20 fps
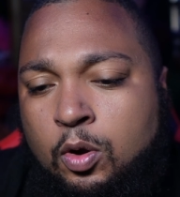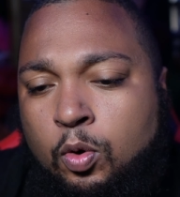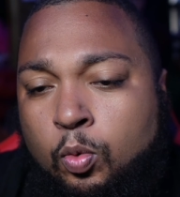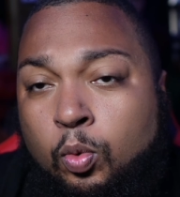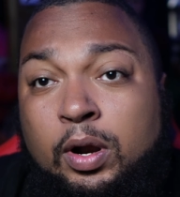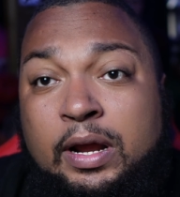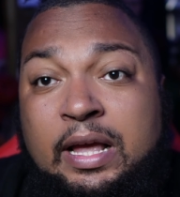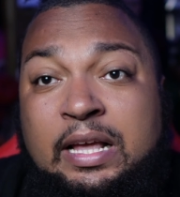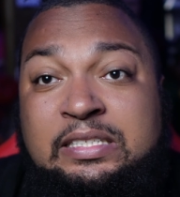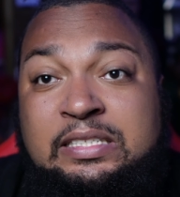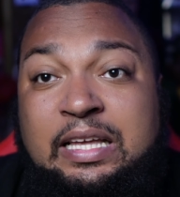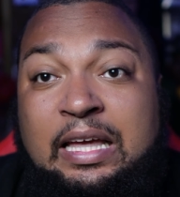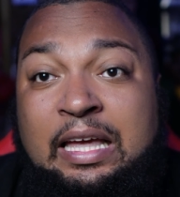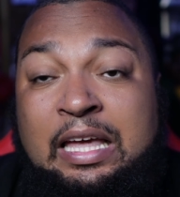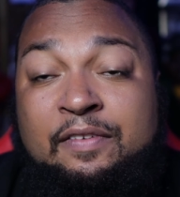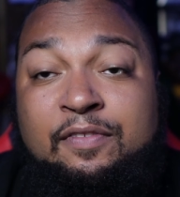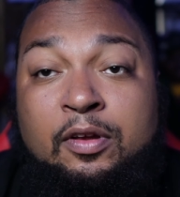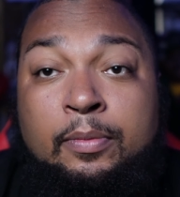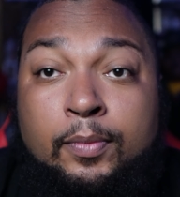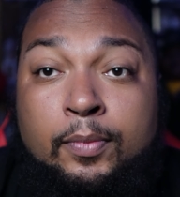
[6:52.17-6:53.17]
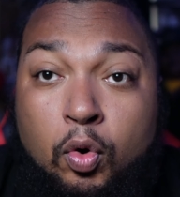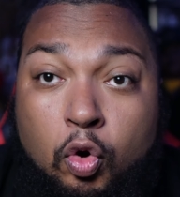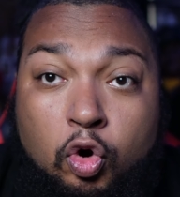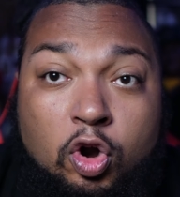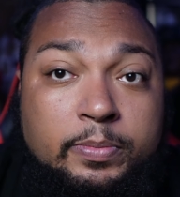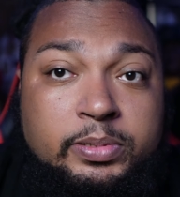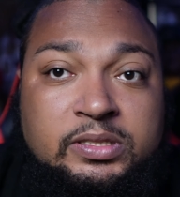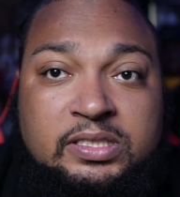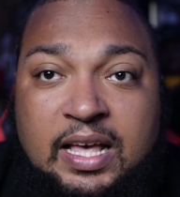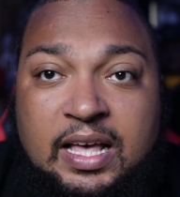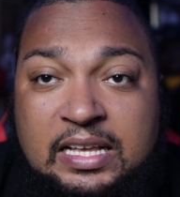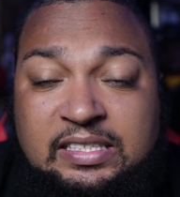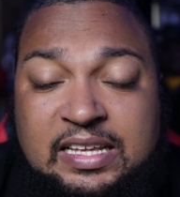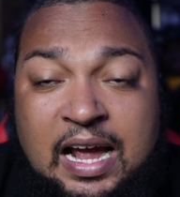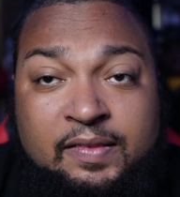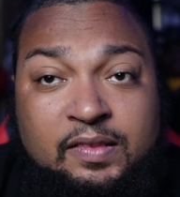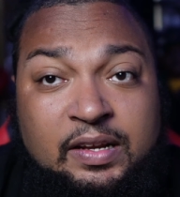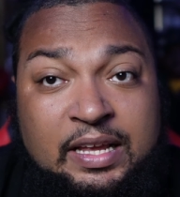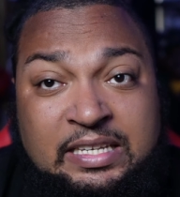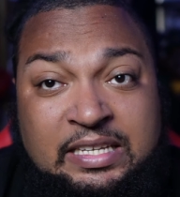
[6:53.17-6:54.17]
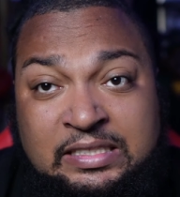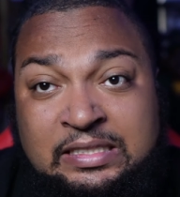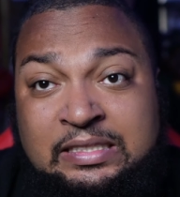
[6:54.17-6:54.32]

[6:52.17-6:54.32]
where he's even more obsessed after he's